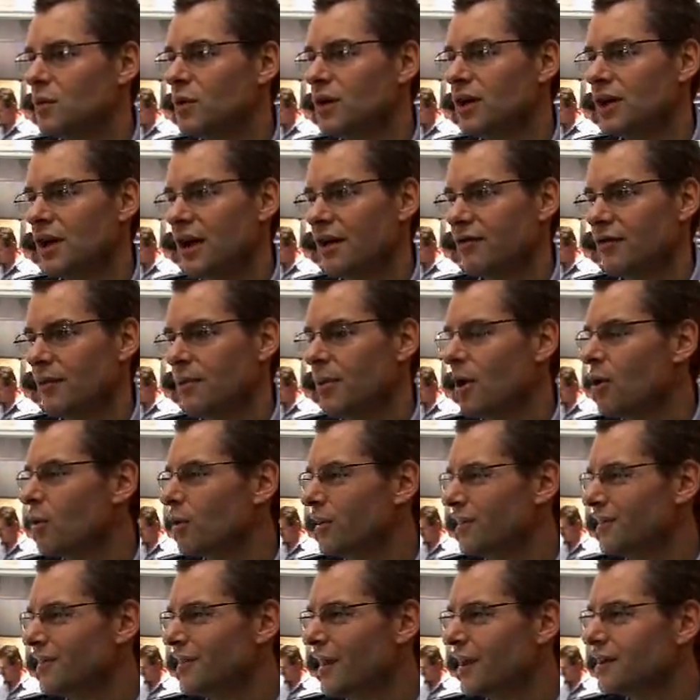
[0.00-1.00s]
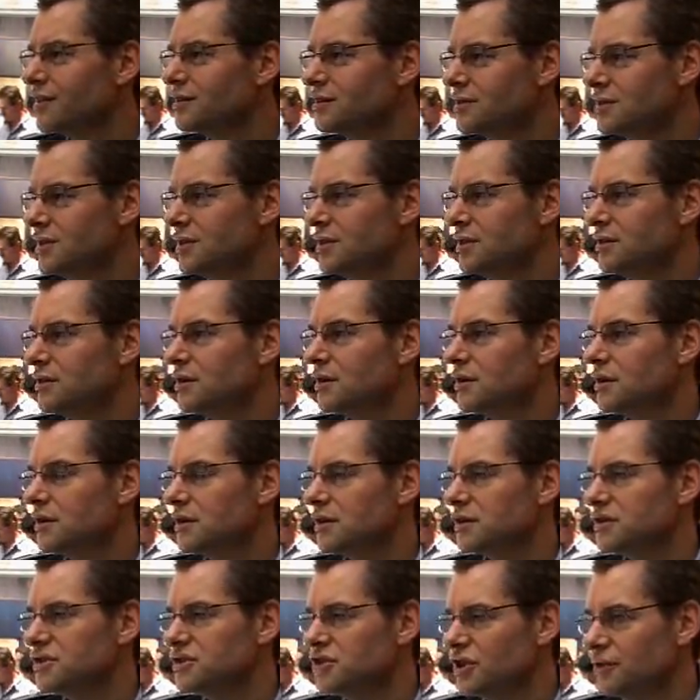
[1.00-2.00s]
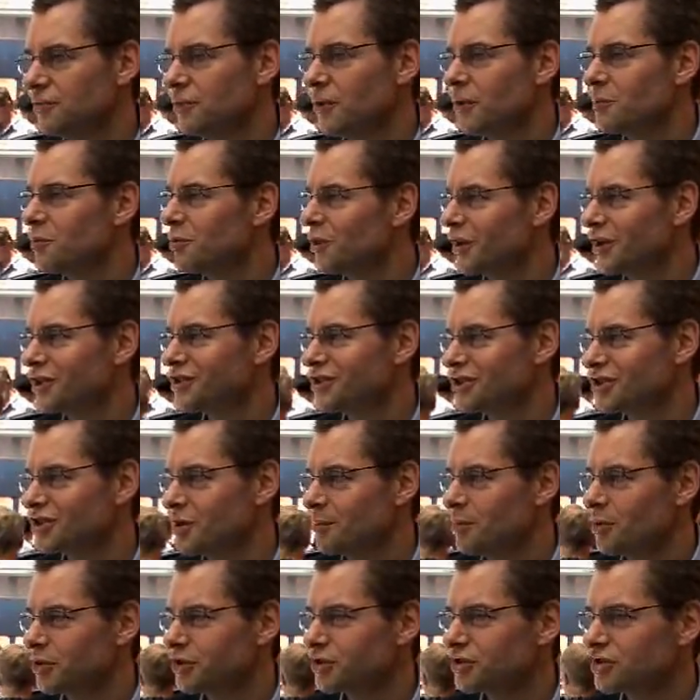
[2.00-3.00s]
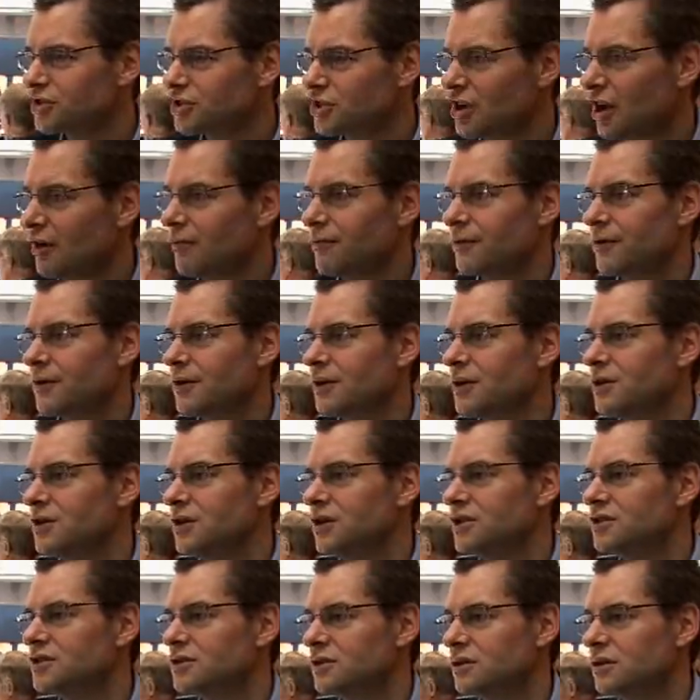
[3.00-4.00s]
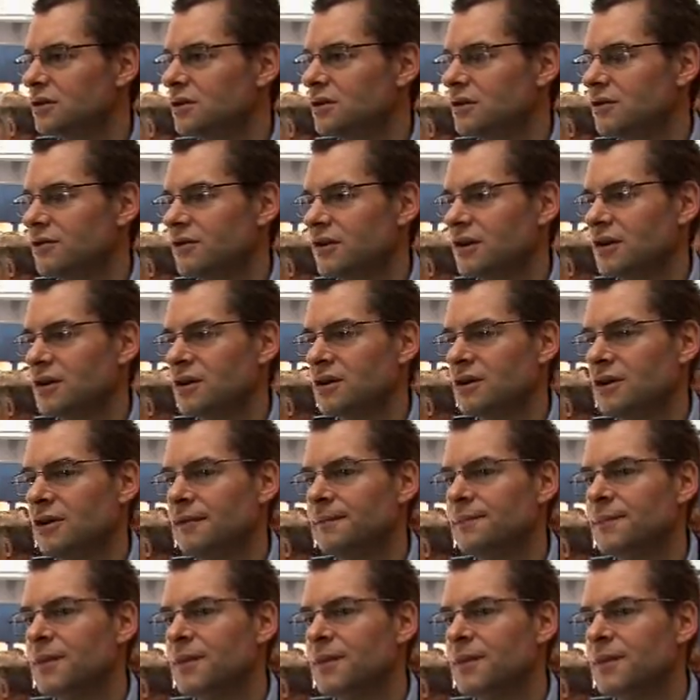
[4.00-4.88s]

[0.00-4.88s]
we have about 19 different places to put stuff in the interior of the vehicle.